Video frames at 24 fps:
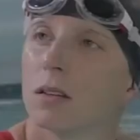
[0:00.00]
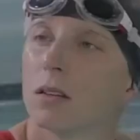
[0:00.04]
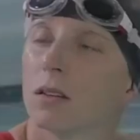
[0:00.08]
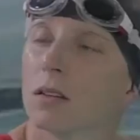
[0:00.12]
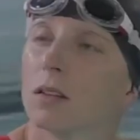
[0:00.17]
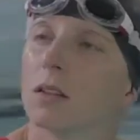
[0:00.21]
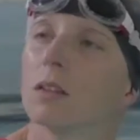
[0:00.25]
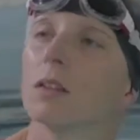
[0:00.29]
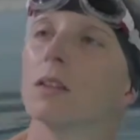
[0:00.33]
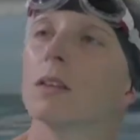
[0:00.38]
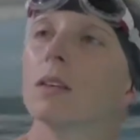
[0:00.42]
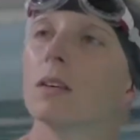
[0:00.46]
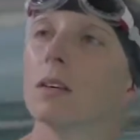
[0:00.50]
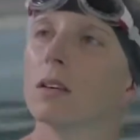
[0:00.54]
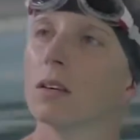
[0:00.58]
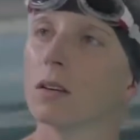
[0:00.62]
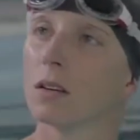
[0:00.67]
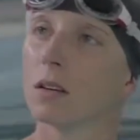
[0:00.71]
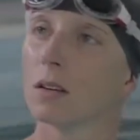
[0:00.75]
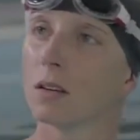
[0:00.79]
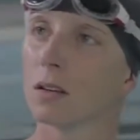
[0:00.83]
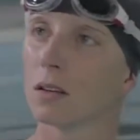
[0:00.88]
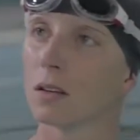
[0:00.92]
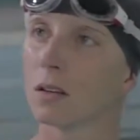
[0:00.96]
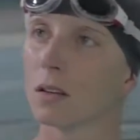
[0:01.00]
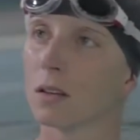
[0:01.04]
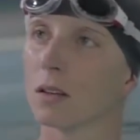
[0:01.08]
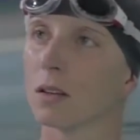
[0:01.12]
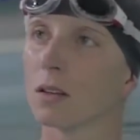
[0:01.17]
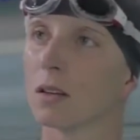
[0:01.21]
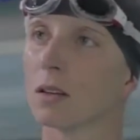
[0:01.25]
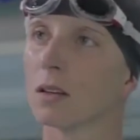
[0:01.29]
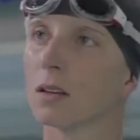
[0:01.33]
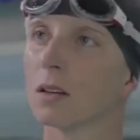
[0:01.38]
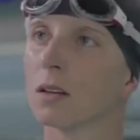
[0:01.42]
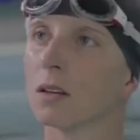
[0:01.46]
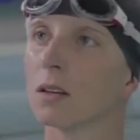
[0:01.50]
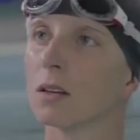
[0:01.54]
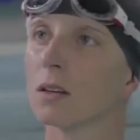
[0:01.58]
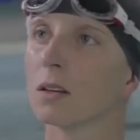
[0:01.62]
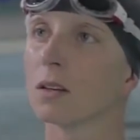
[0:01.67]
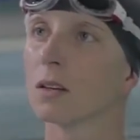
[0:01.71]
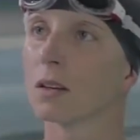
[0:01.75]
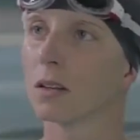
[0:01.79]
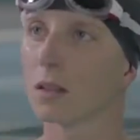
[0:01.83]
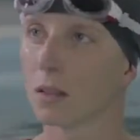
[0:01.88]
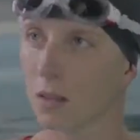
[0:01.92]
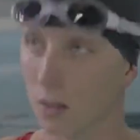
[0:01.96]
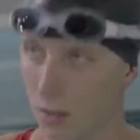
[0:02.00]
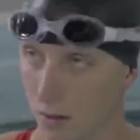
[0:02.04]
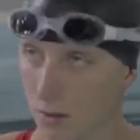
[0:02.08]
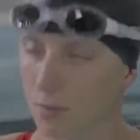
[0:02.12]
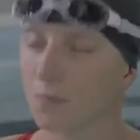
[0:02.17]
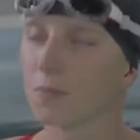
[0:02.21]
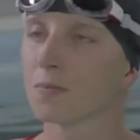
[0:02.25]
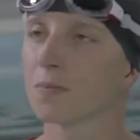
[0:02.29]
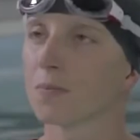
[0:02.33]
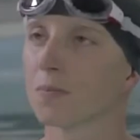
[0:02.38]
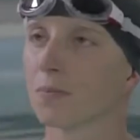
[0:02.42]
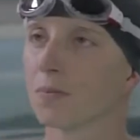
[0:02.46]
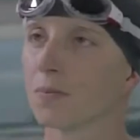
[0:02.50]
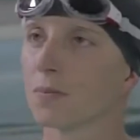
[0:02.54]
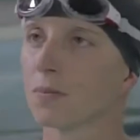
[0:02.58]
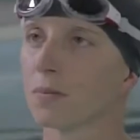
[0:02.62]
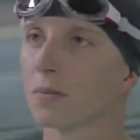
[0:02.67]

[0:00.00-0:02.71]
So a high Y elbow, that is fixed.